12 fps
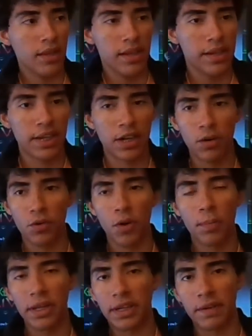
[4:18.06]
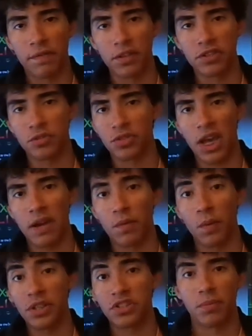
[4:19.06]
No big difference. It was kind of
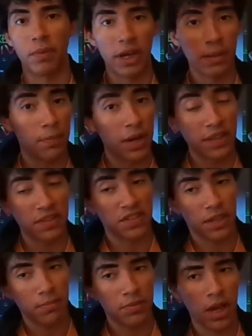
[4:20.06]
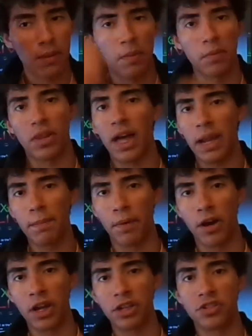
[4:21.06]
a waste of money, but at the same time, I'm glad I
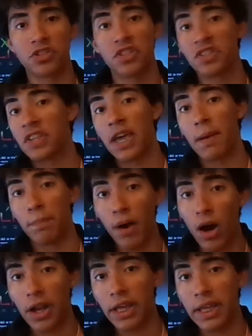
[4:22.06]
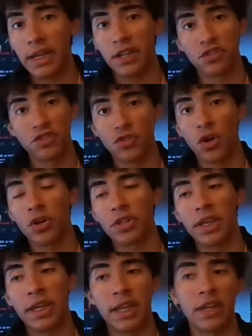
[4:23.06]
bought it, just to say I bought it and installed
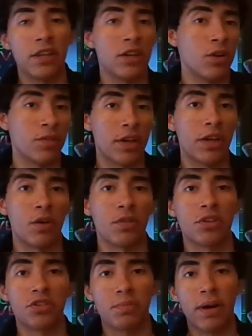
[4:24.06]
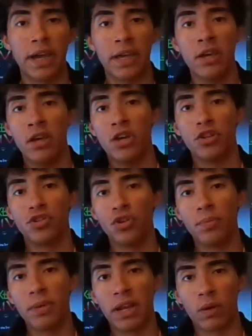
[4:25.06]
it, and, there you go. There's my
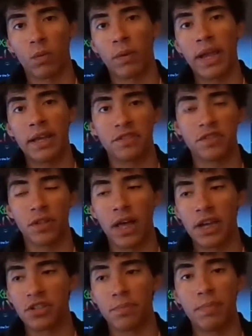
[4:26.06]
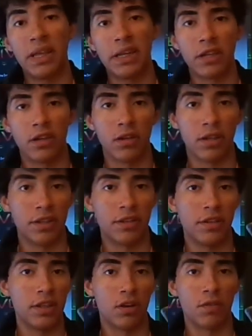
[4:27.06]
2-minute rant / opinion and,
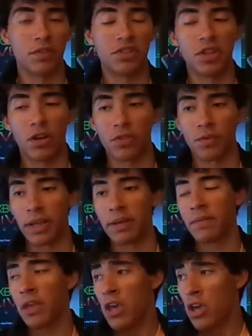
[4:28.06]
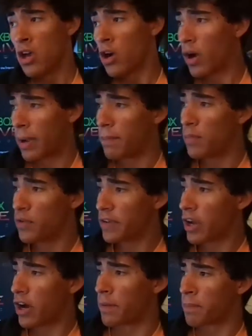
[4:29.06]
the CR3. Alright,
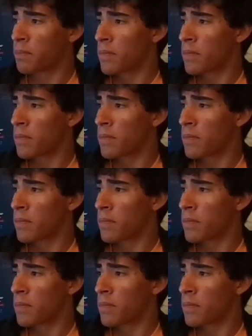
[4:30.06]
moving on.